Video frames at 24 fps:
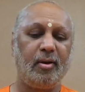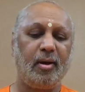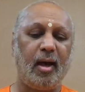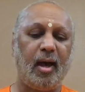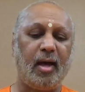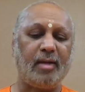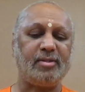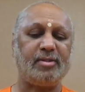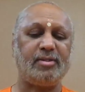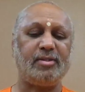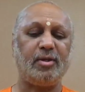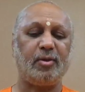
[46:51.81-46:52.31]

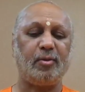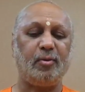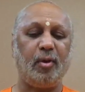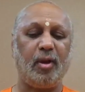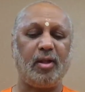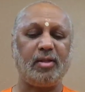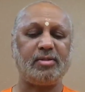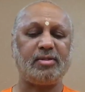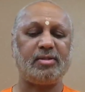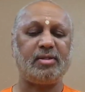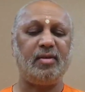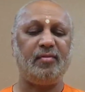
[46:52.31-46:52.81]
Asya
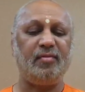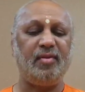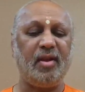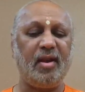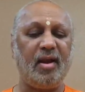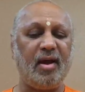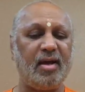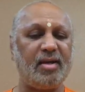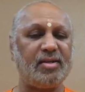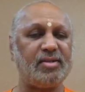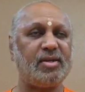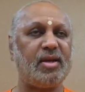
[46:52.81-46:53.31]
kulasya
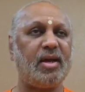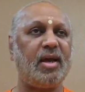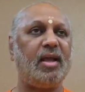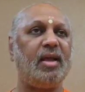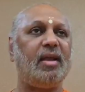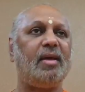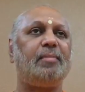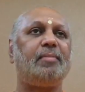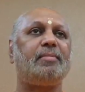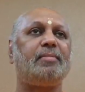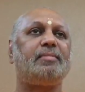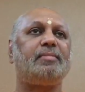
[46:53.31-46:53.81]

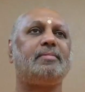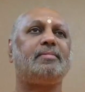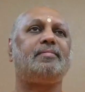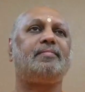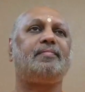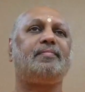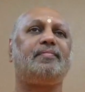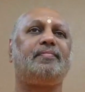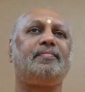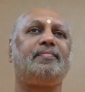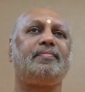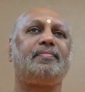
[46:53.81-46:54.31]
vinashaya.
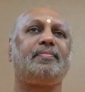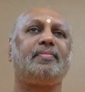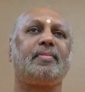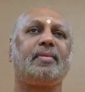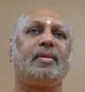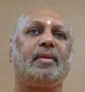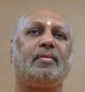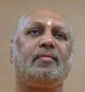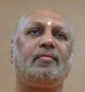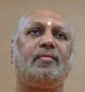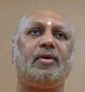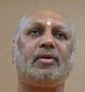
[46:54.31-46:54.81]

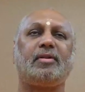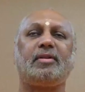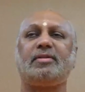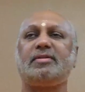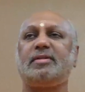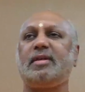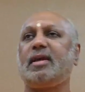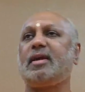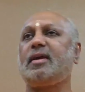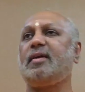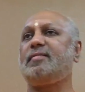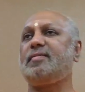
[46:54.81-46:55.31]
For the
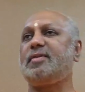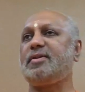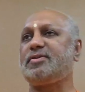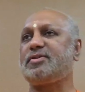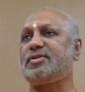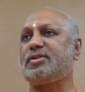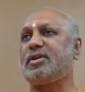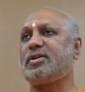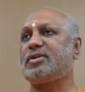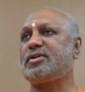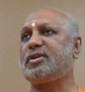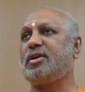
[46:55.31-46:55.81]
sake of
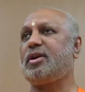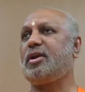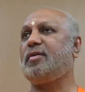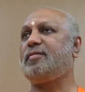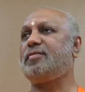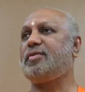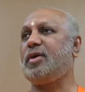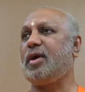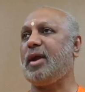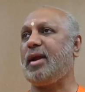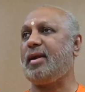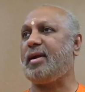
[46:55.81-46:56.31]
destruction
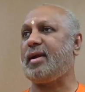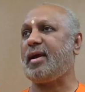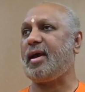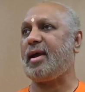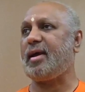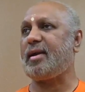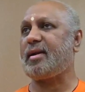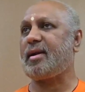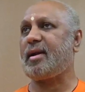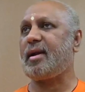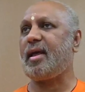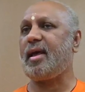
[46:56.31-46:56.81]
of the
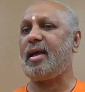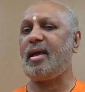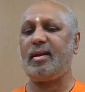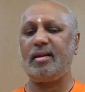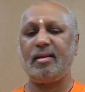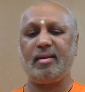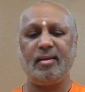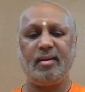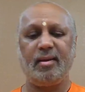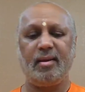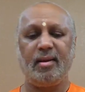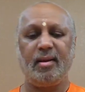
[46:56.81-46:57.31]
entire
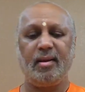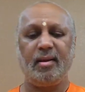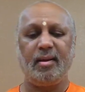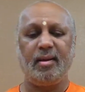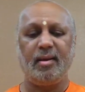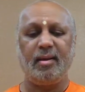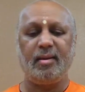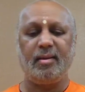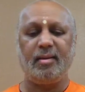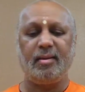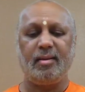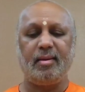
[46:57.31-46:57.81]
clan.
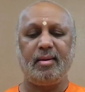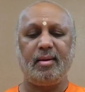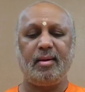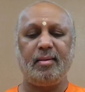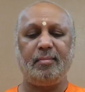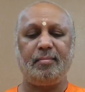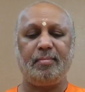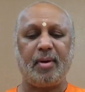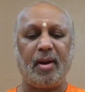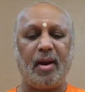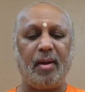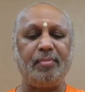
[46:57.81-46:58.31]

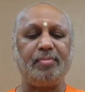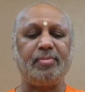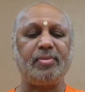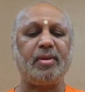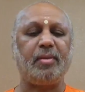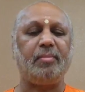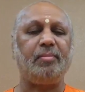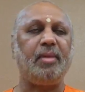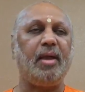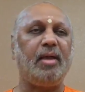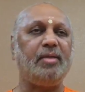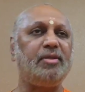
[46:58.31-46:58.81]

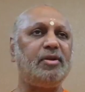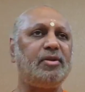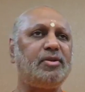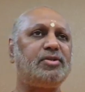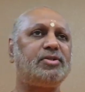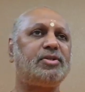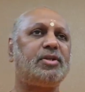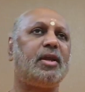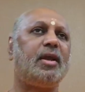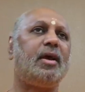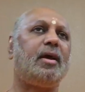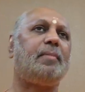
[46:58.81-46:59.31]
Praptam,
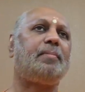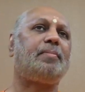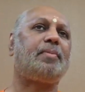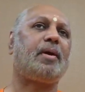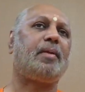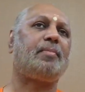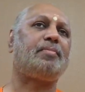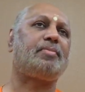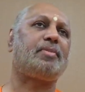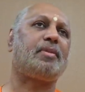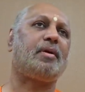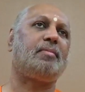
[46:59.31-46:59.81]
edrichaya
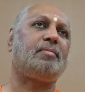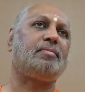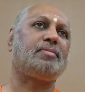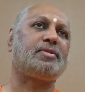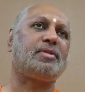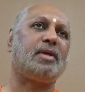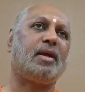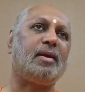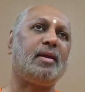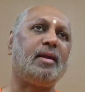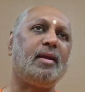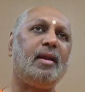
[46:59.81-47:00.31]
praptam.
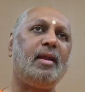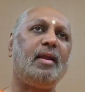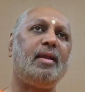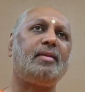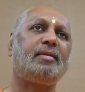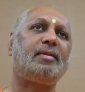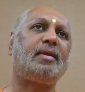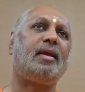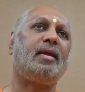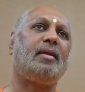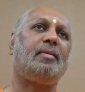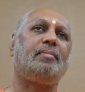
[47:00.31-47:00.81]
Suddenly
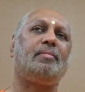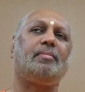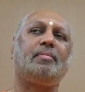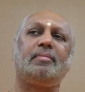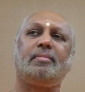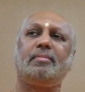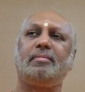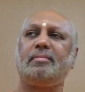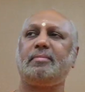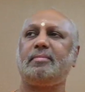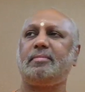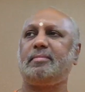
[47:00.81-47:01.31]
it came.
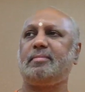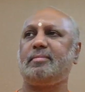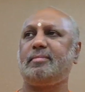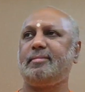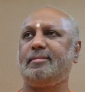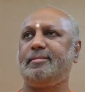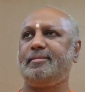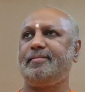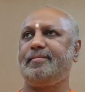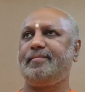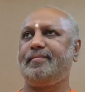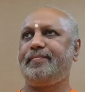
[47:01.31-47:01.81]

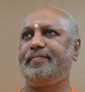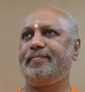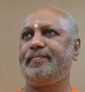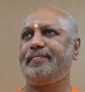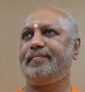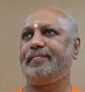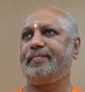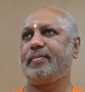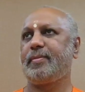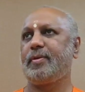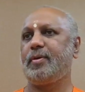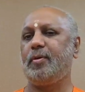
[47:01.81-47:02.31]

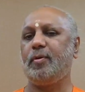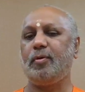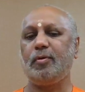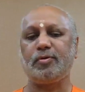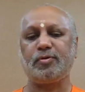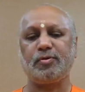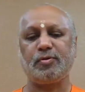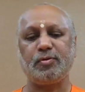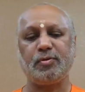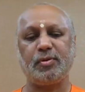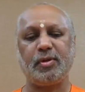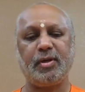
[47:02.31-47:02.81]
Oh
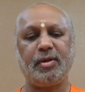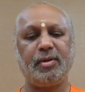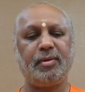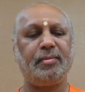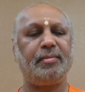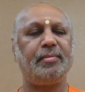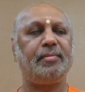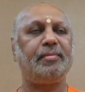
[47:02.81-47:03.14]
Sudha.